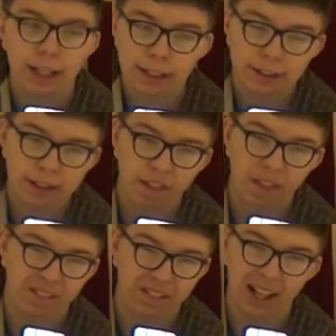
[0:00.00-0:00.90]
is
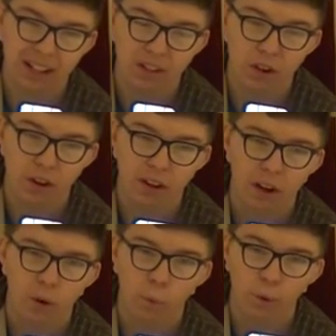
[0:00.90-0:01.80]
the fact that
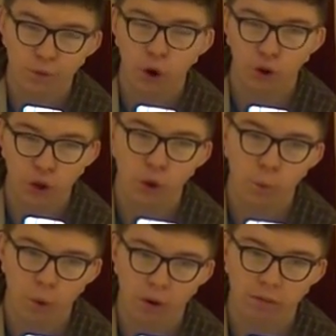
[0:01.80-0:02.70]
we've got a
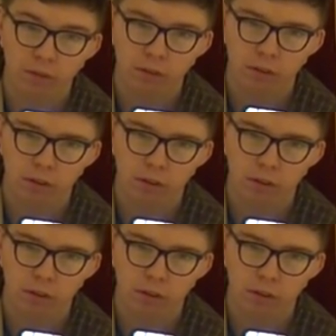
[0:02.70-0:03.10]
new one.